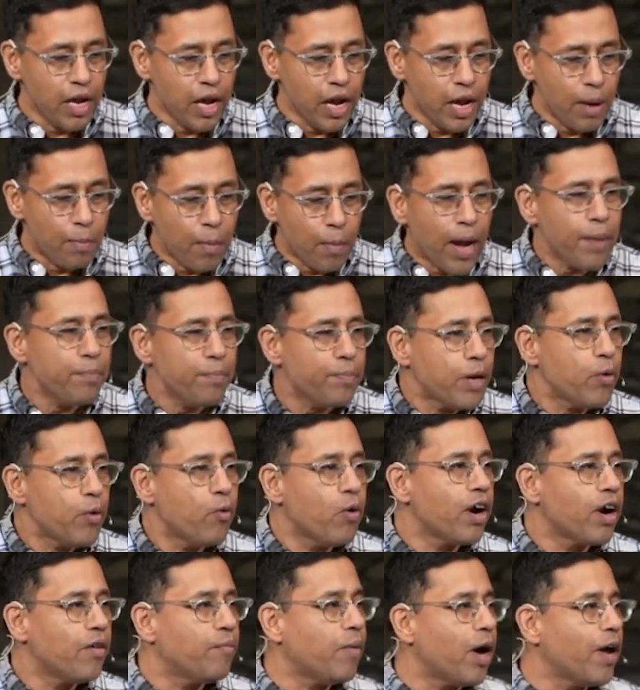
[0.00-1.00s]
might be one
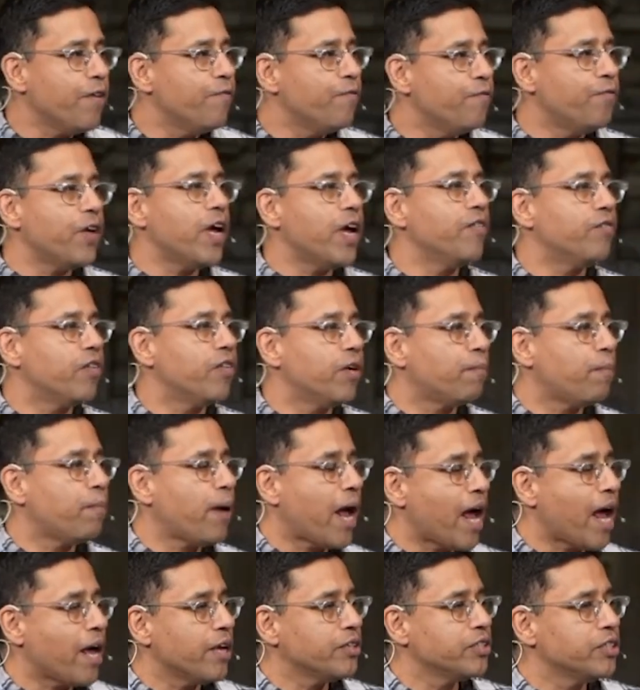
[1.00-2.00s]
of my favorite
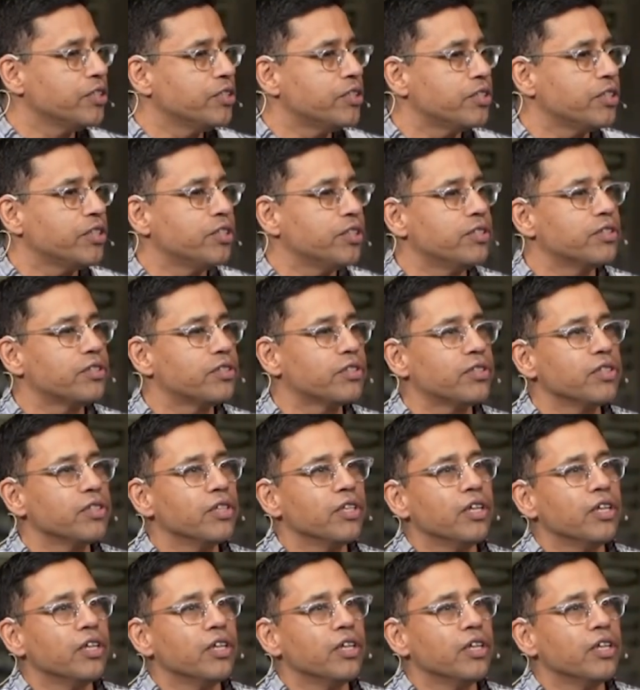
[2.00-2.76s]
passages